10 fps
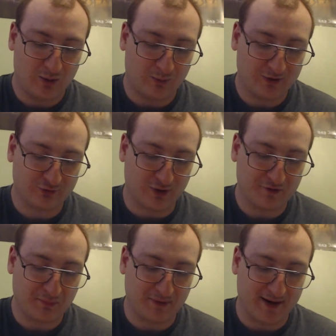What's wrong with
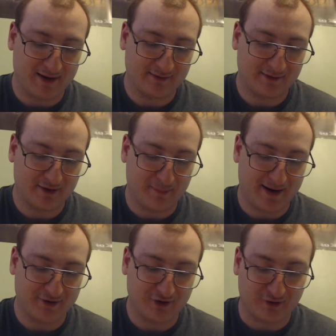the planet
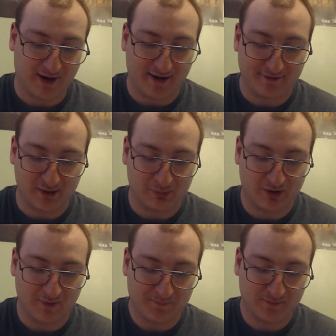Dismander? asked
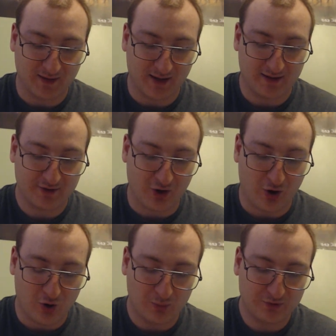Deborah. It is
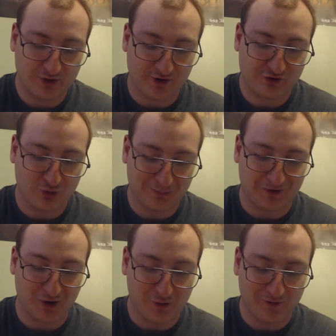home to the
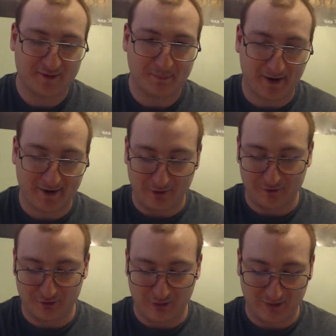supernova
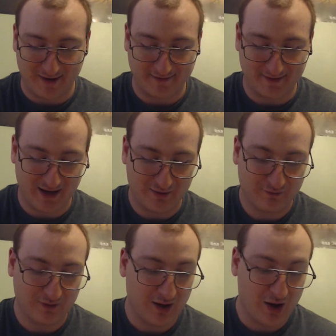spiders, replied Dave.
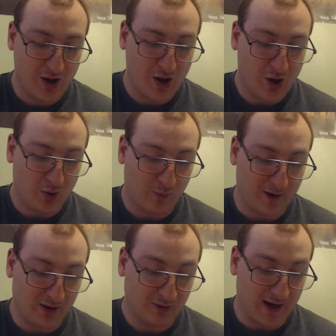
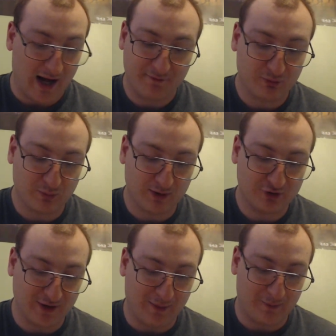Well, I for one
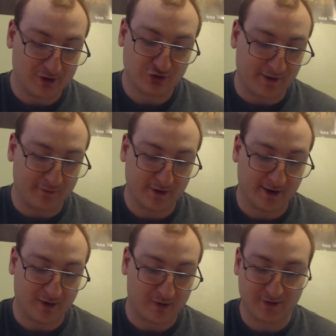do not want to travel
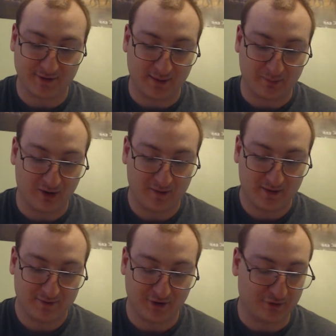there, said Deborah,
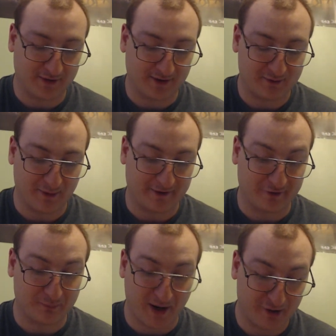disliking
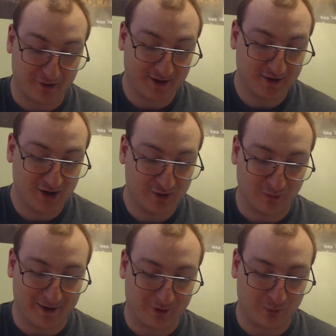spiders, period, no
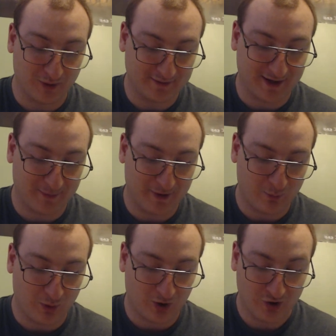matter what type they
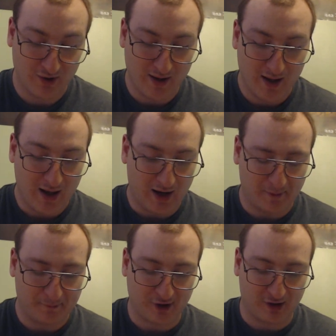were.
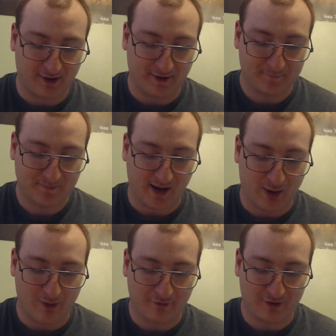I'm sorry.
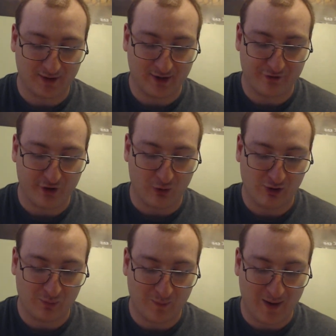However, it is the
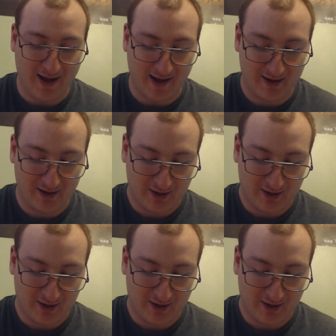only way